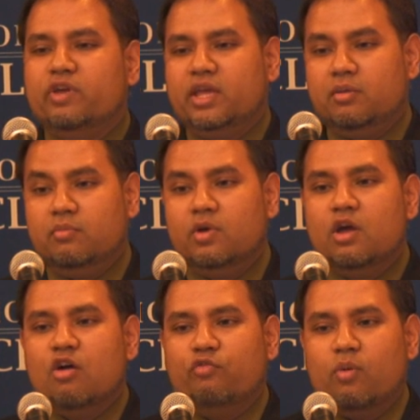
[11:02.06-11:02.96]
on moving
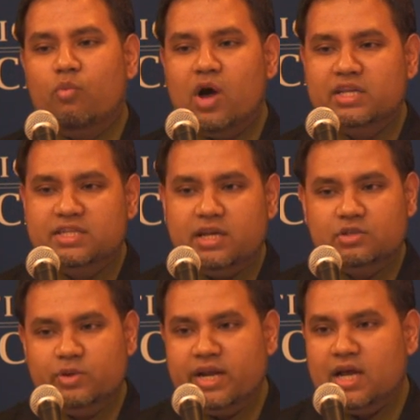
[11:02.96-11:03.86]
him from one
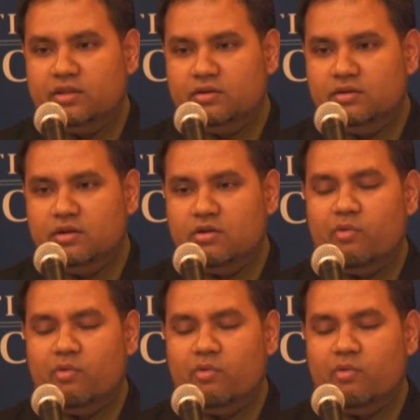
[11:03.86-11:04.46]
jail to another.